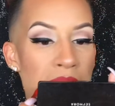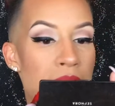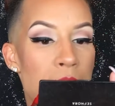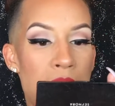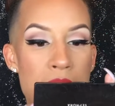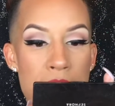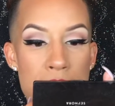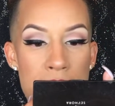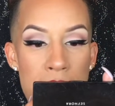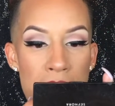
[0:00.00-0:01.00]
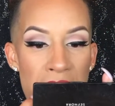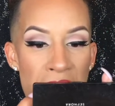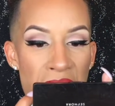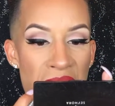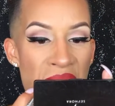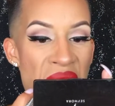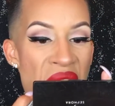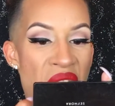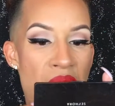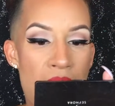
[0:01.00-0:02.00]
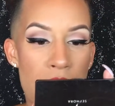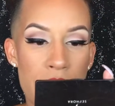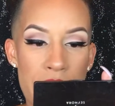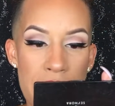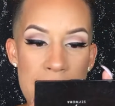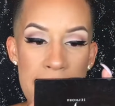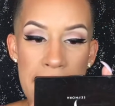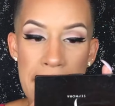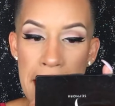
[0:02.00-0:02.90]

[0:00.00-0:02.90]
Not my intention. I will fix it.